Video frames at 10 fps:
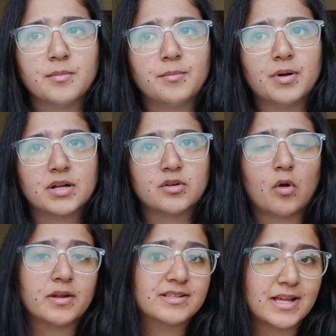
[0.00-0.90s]
but
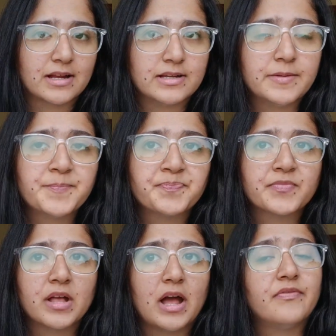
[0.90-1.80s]
not exactly.
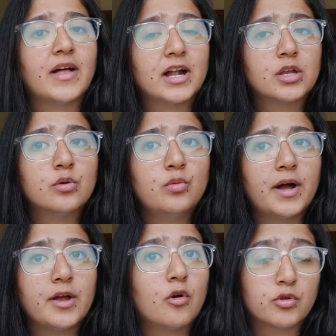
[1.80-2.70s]
And that too,
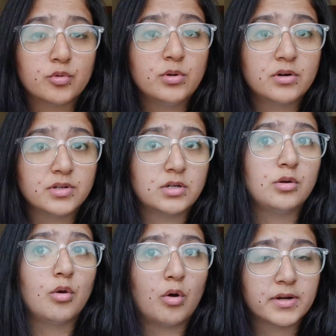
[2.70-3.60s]
I got to learn a
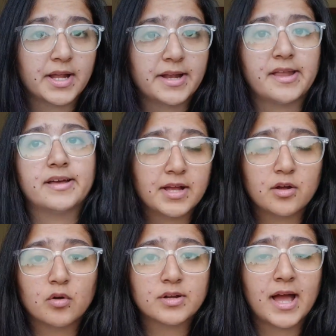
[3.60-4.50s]
lot, and I
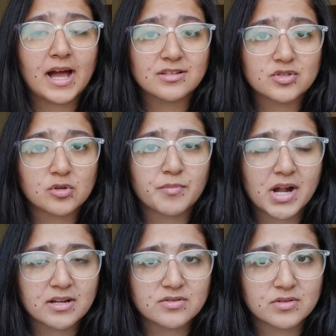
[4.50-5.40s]
got hands-on
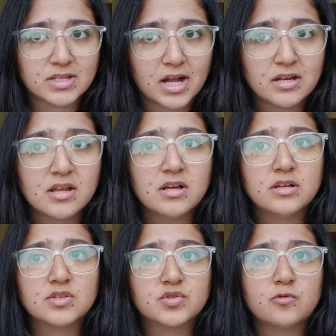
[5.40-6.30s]
practice on that.
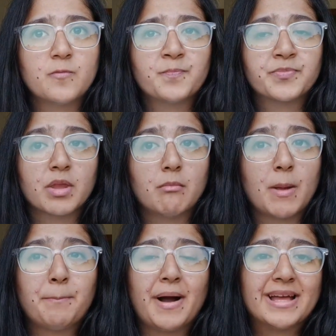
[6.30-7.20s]
So my
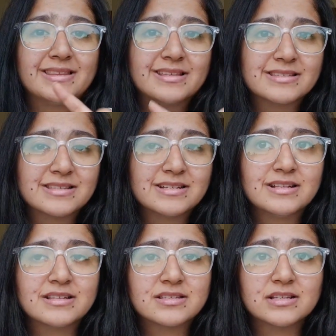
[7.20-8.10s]
Python
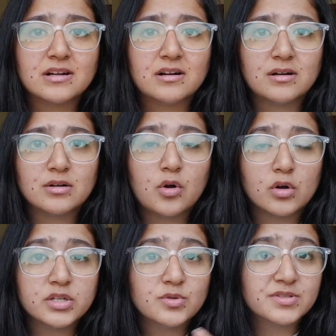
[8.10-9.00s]
skills
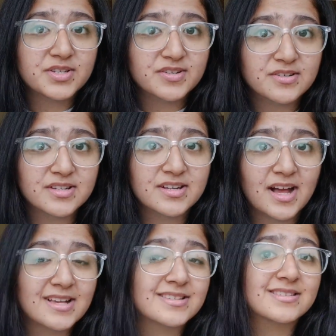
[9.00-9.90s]
got used here
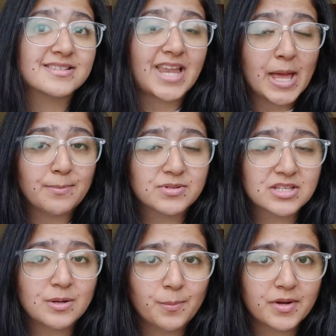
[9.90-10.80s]
as a
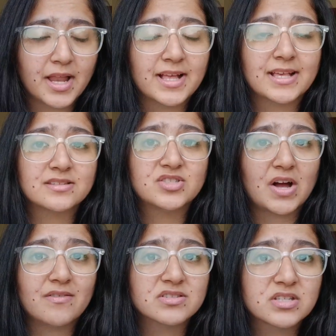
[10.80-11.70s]
TypeScript, like as a
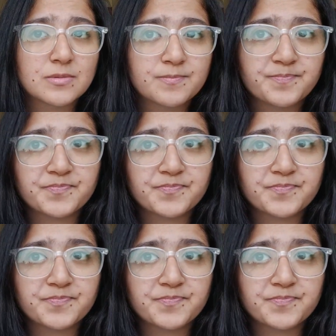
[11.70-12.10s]
JavaScript,